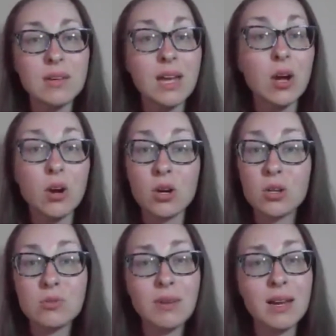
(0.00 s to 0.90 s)
it
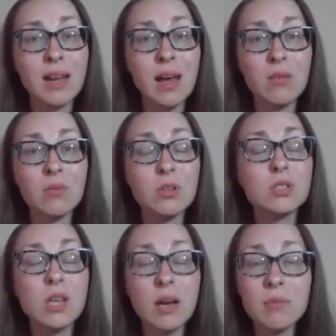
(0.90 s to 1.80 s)
hurts right now. Your
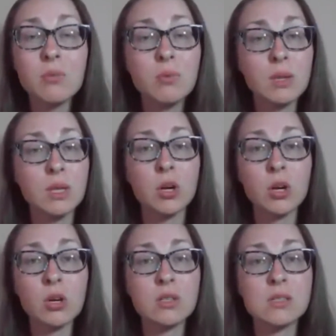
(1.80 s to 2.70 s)
tummy really
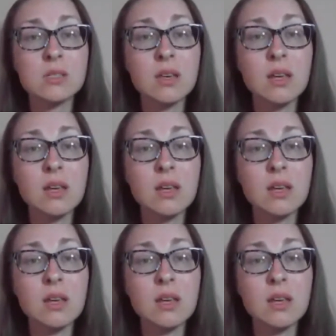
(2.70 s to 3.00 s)
hurts.